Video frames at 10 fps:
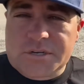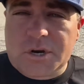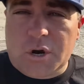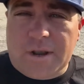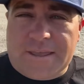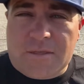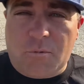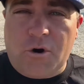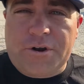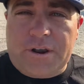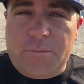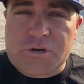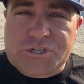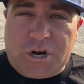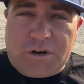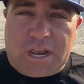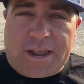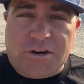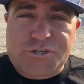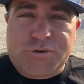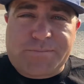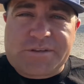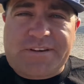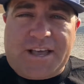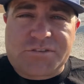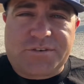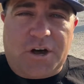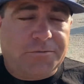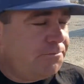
early in the morning and we're starting to lay our strips of asphalt.